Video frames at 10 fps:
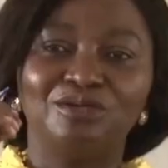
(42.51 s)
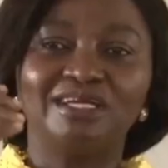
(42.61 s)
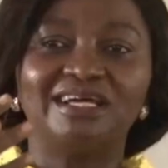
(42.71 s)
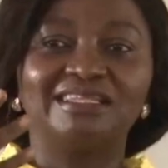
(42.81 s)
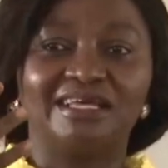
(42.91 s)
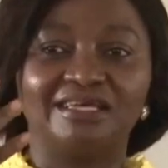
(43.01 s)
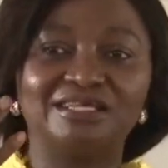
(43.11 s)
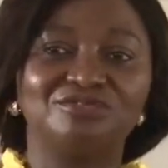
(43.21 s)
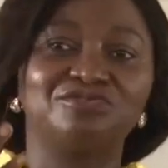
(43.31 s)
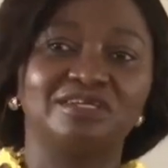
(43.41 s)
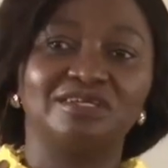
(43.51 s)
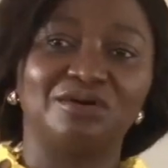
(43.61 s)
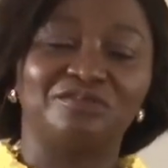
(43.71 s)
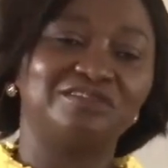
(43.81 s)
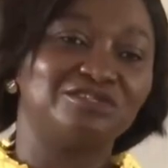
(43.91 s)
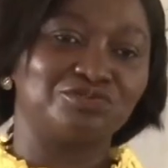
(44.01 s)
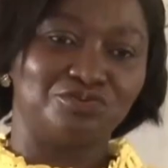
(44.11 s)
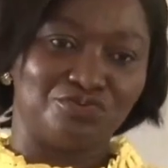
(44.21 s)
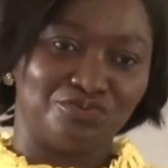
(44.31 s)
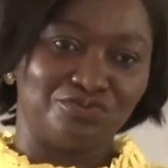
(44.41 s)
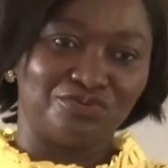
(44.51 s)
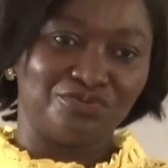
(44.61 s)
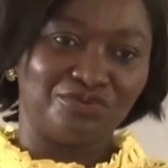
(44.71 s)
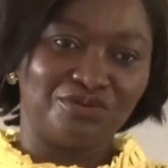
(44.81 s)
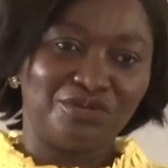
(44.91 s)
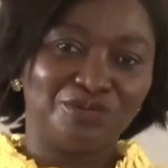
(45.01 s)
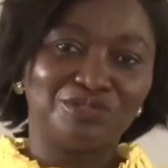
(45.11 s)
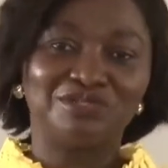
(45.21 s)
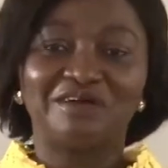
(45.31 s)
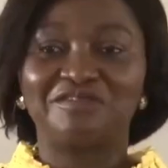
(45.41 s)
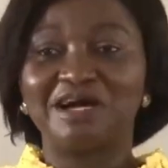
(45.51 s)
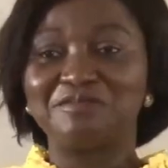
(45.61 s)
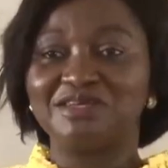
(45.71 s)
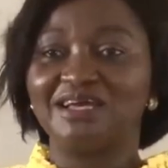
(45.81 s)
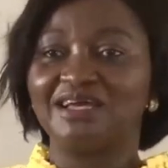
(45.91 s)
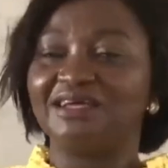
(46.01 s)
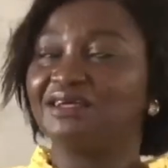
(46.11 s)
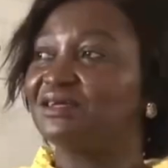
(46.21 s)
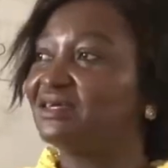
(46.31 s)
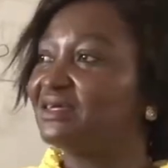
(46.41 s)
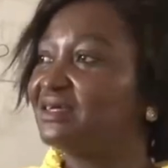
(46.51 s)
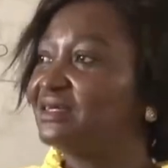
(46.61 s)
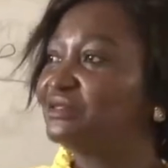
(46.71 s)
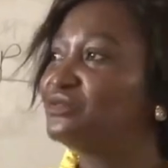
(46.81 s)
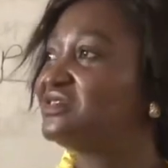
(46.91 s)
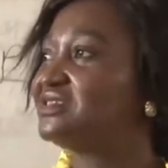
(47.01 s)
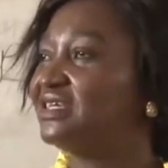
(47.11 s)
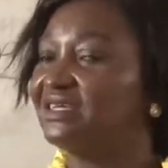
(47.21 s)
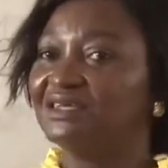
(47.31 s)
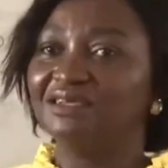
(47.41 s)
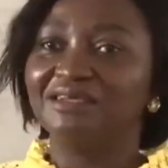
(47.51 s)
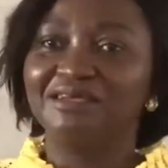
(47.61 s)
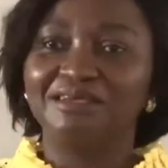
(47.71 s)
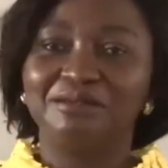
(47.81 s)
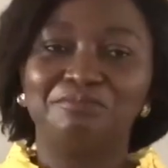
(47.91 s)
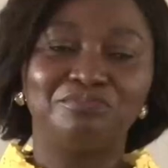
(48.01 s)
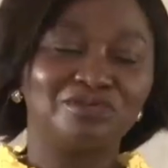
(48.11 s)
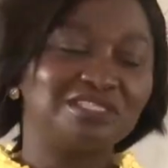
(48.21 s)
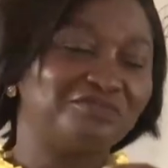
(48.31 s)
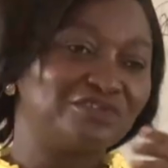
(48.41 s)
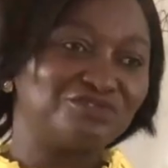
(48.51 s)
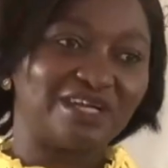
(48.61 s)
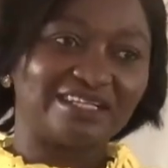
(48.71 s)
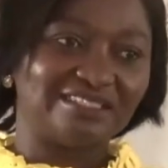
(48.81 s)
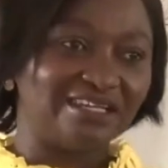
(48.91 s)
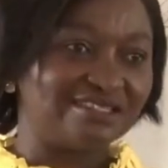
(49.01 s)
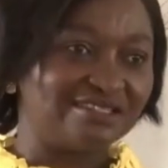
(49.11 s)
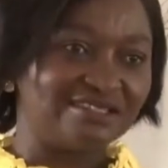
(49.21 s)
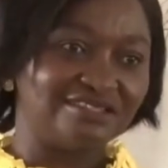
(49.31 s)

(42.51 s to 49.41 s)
Looking at the history of the school, we should have come here to see beautiful structures,